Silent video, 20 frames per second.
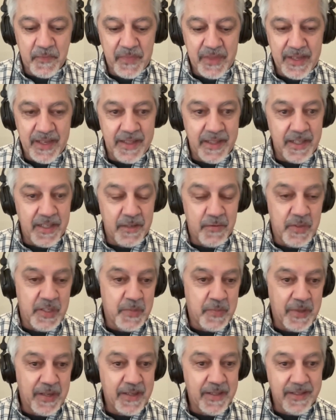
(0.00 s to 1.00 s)
And then the
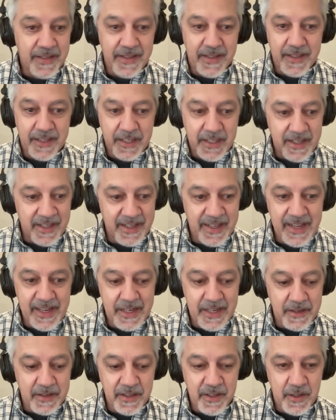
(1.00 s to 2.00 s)
response is,
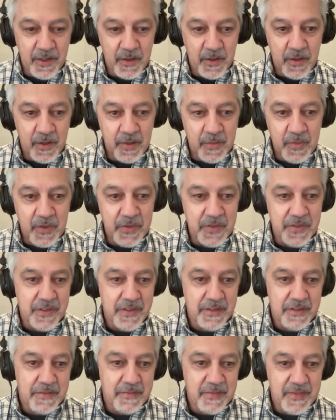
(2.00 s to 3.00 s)
again,
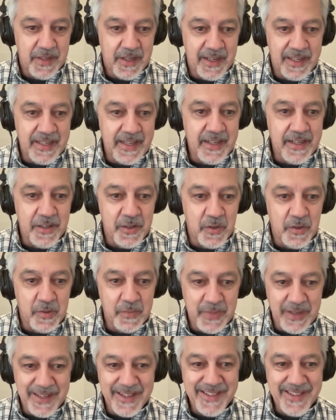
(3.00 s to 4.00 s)
almost identical,
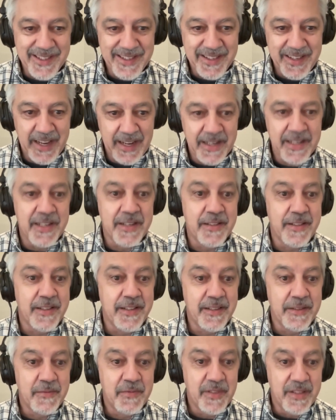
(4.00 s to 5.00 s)
but it's
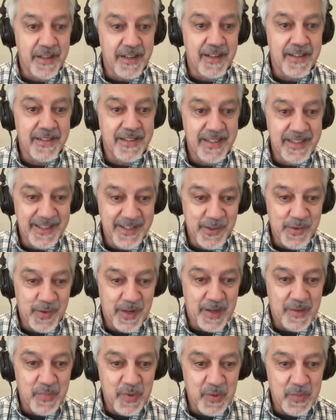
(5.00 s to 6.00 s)
technically not
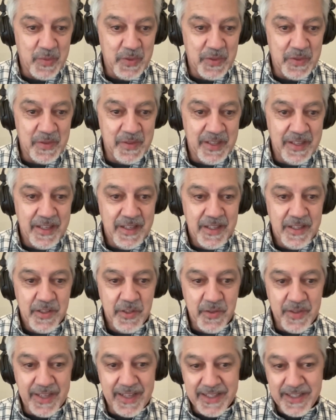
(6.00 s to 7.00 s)
interoperable.
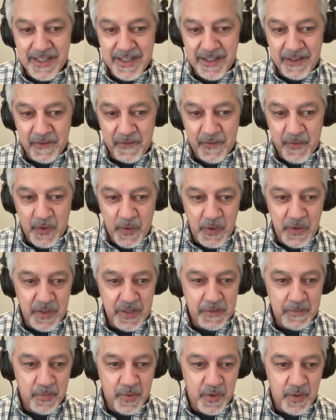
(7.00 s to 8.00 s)
So that's the
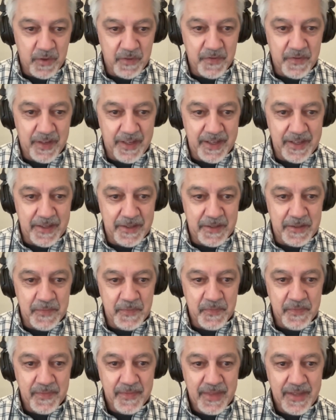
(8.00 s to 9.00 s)
first profile
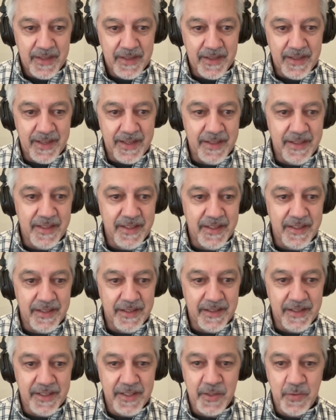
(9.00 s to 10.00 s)
that
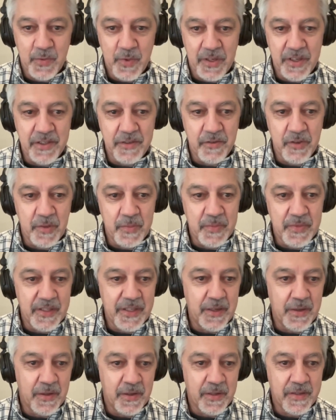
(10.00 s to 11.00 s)
this working group,
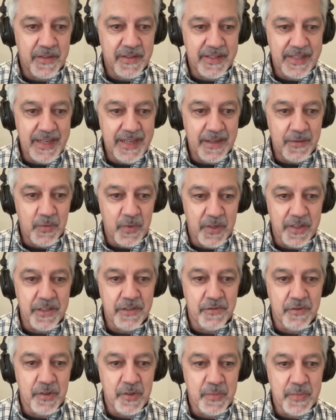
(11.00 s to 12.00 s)
the AuthZen working
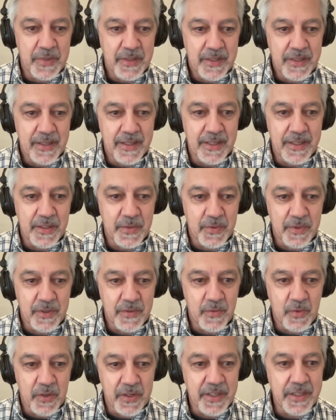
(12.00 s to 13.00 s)
group, is
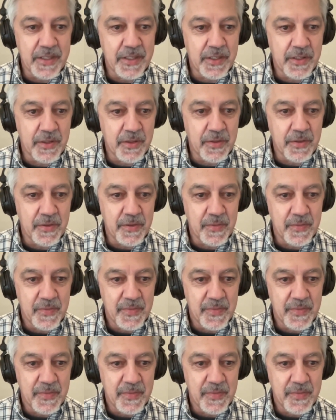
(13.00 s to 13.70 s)
working to